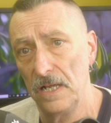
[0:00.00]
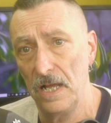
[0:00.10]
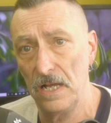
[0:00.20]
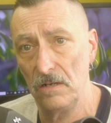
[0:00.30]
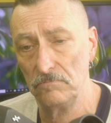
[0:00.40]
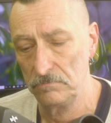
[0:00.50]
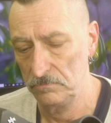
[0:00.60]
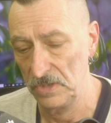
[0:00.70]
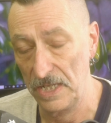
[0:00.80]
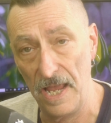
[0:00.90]

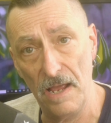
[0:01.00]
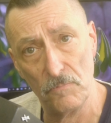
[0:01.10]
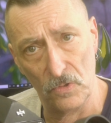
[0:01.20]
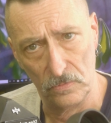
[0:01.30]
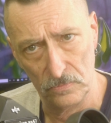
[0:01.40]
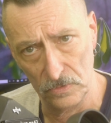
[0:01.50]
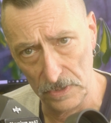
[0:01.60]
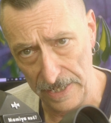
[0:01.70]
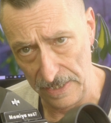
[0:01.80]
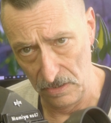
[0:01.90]
the camera will
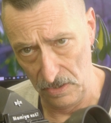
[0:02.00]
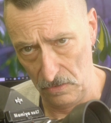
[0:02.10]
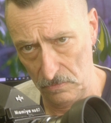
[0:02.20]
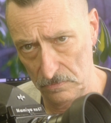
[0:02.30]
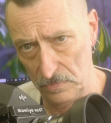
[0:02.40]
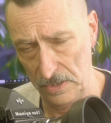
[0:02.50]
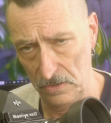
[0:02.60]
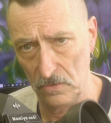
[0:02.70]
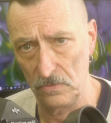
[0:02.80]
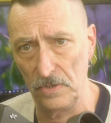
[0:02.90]
let you know when you're
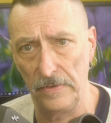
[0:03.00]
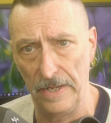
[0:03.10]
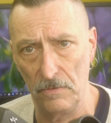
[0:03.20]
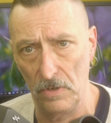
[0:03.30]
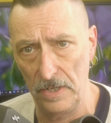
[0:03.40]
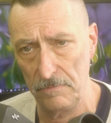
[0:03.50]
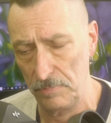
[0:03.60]
not doing it right,